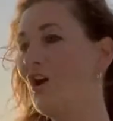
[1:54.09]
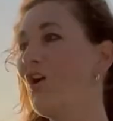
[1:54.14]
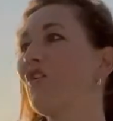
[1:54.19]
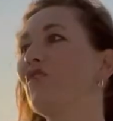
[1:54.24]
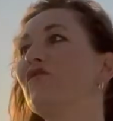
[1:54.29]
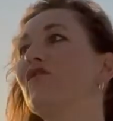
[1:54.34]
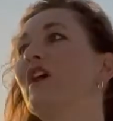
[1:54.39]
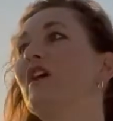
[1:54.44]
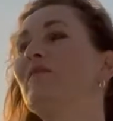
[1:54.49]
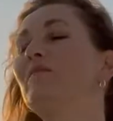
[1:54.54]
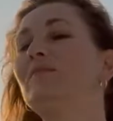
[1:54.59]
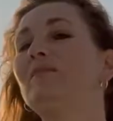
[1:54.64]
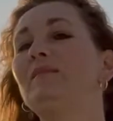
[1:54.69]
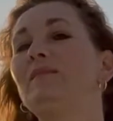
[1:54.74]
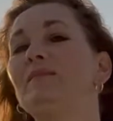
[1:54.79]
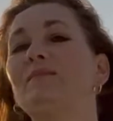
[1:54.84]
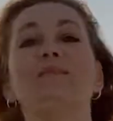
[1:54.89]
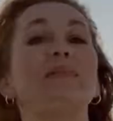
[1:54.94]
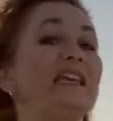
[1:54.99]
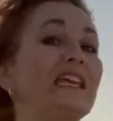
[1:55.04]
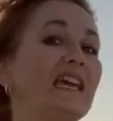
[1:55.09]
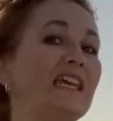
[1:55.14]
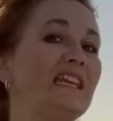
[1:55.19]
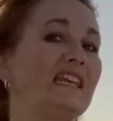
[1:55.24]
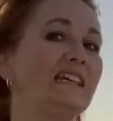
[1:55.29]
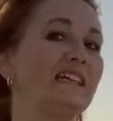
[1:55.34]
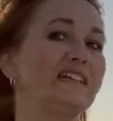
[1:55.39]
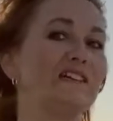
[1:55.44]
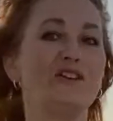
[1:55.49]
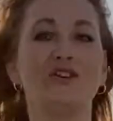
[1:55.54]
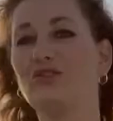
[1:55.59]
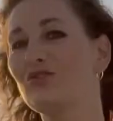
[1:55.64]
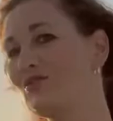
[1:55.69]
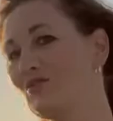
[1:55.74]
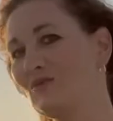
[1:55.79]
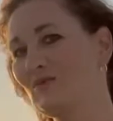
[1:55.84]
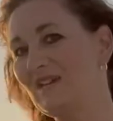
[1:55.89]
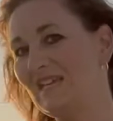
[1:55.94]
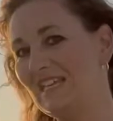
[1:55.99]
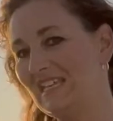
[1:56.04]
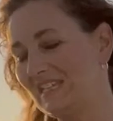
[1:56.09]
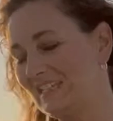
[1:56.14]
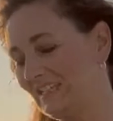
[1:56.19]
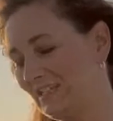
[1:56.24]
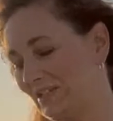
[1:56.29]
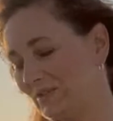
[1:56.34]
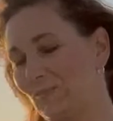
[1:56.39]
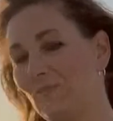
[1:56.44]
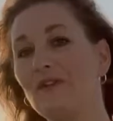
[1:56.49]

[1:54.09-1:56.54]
from beginning to end.